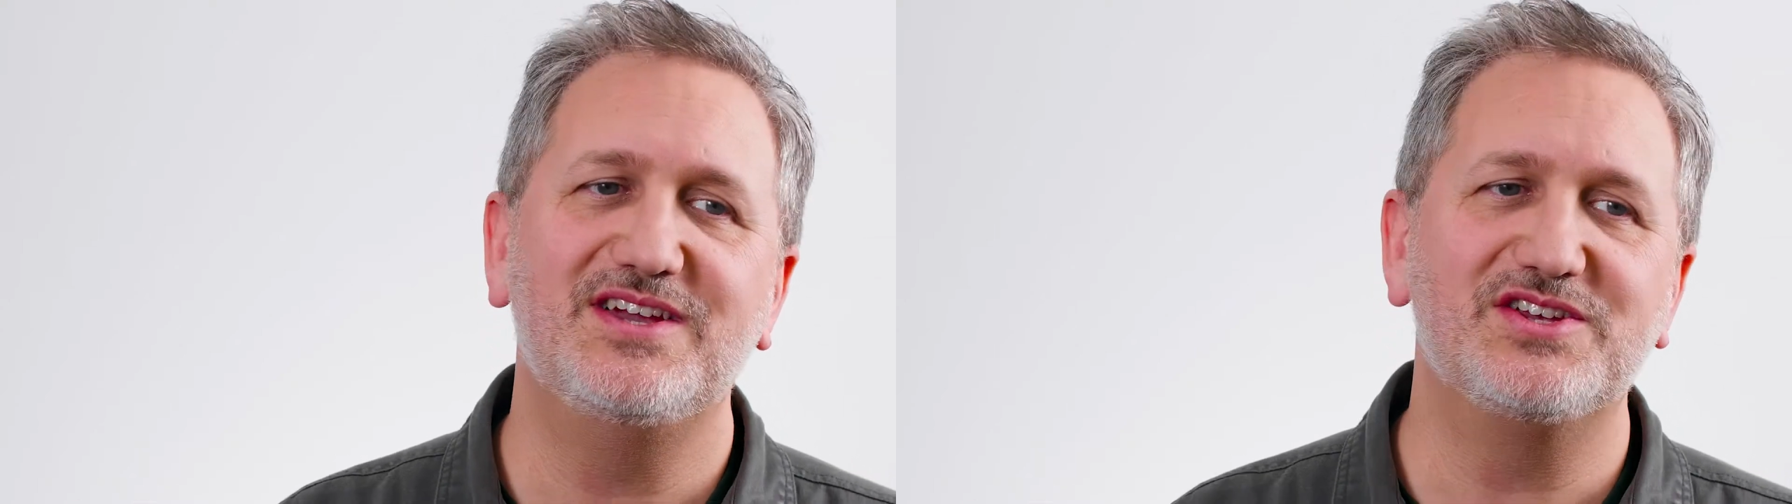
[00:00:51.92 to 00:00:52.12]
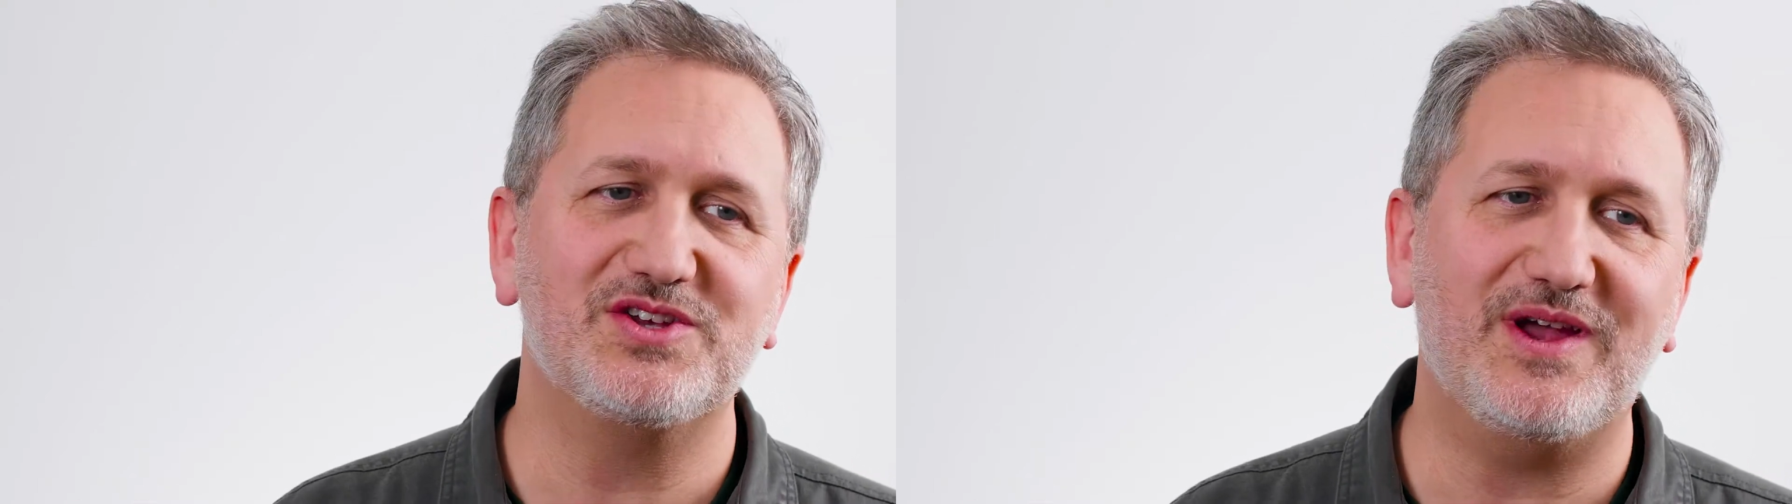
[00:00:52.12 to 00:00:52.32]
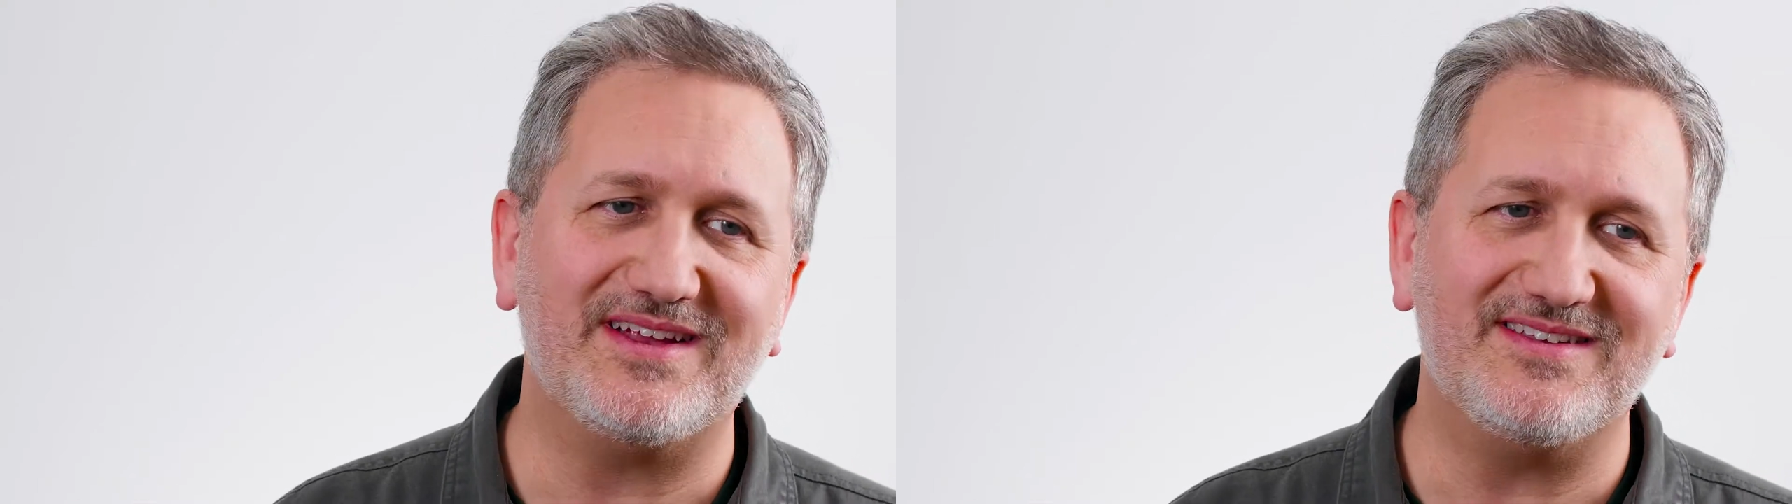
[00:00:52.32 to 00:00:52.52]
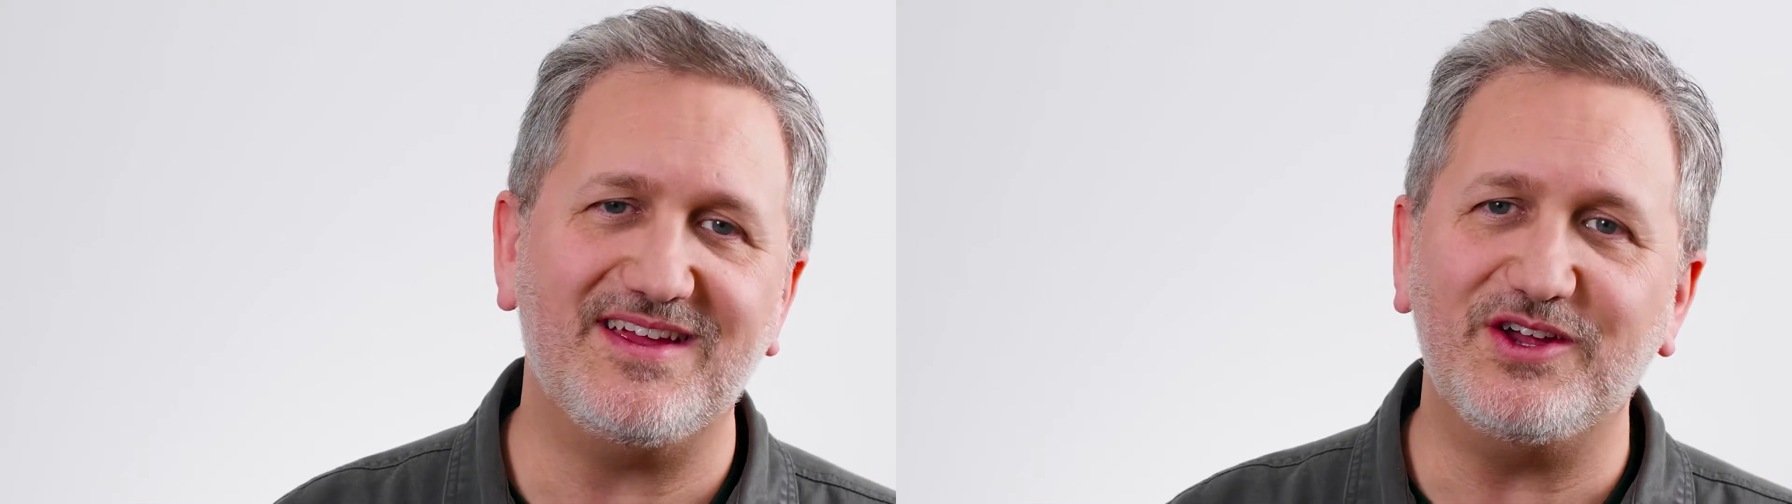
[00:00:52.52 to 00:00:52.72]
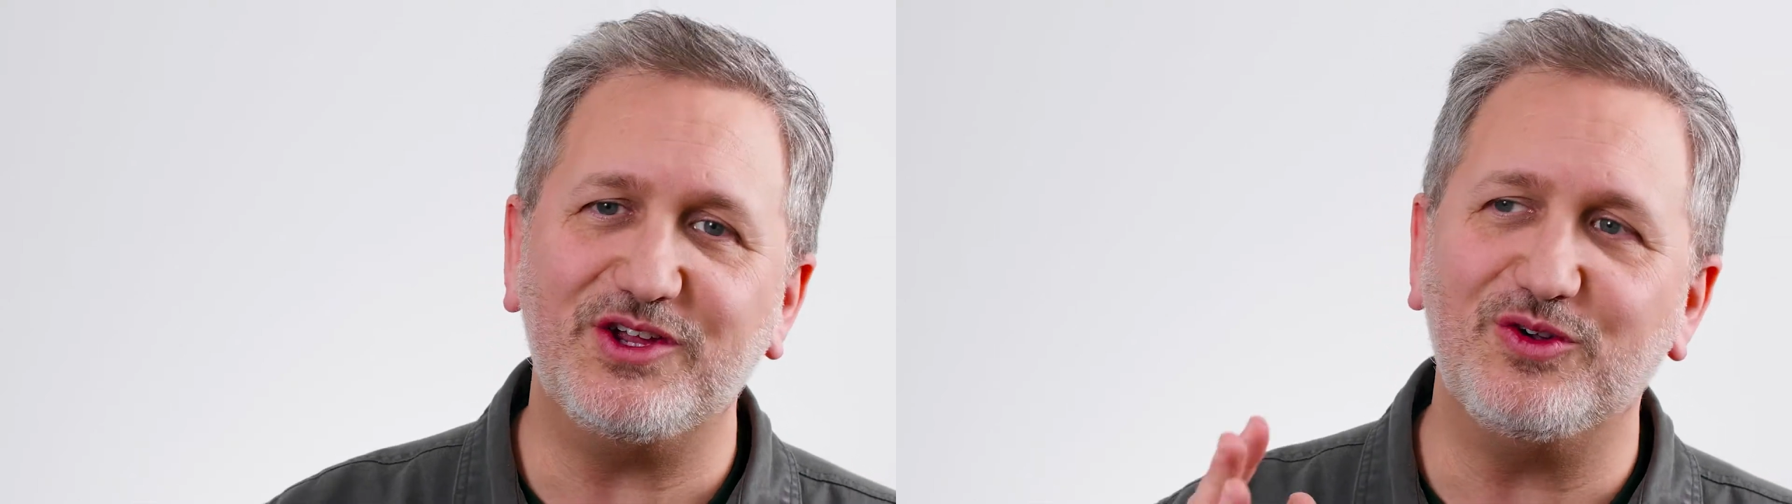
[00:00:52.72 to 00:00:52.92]
So I can
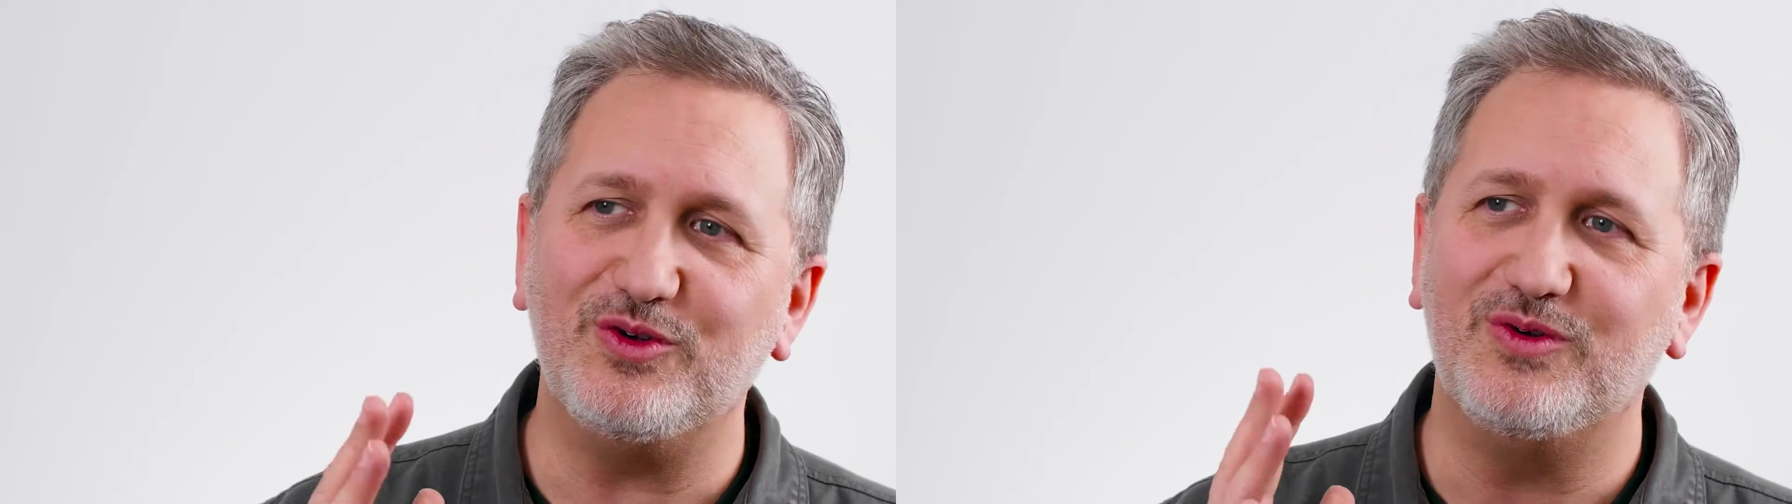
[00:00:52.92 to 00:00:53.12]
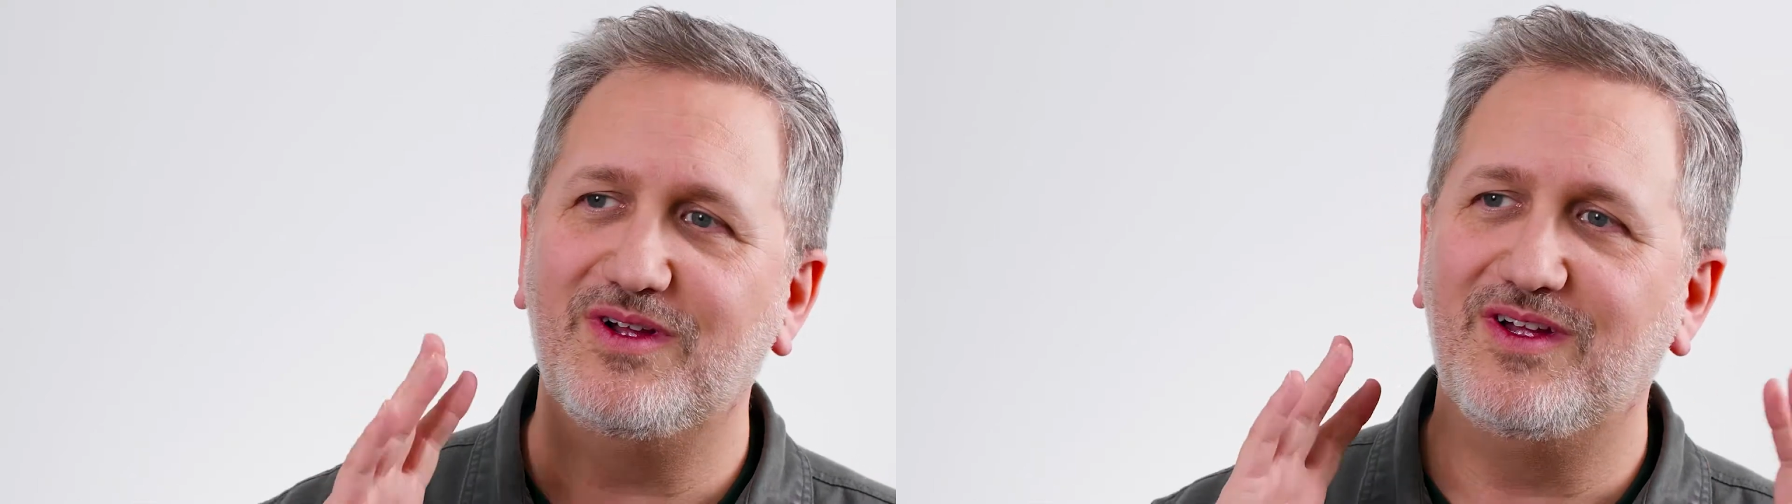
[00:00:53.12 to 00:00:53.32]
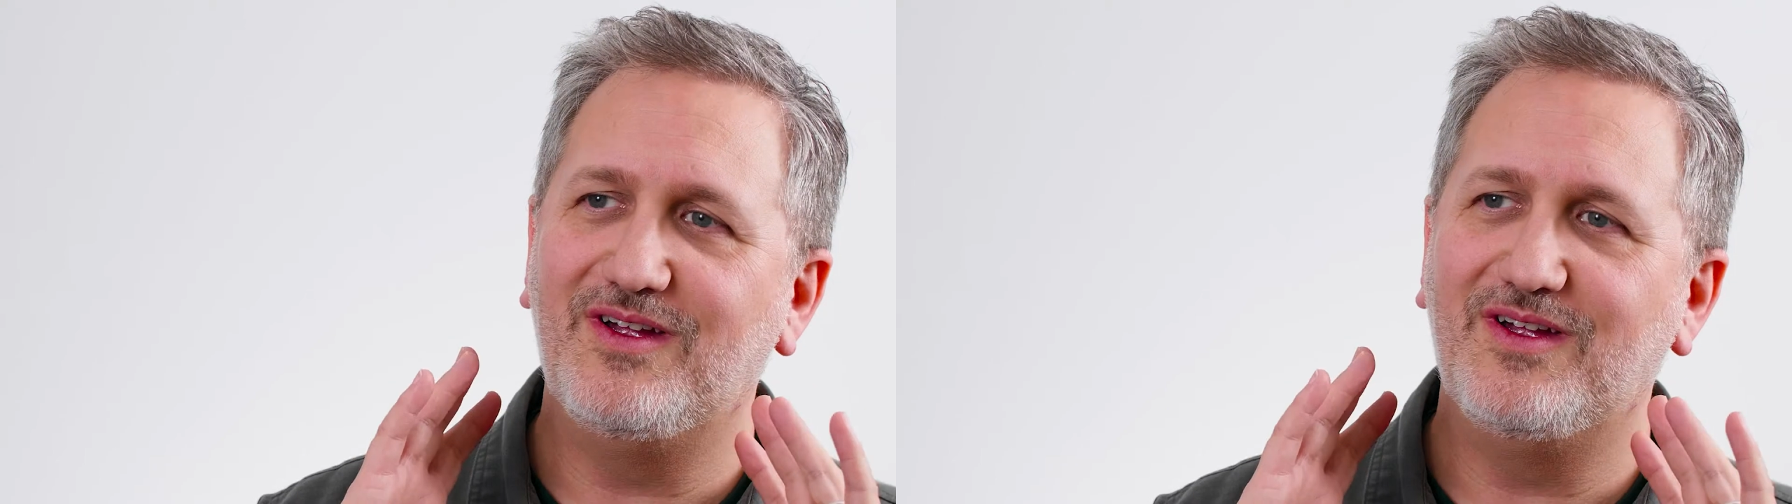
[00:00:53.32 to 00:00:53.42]
tell you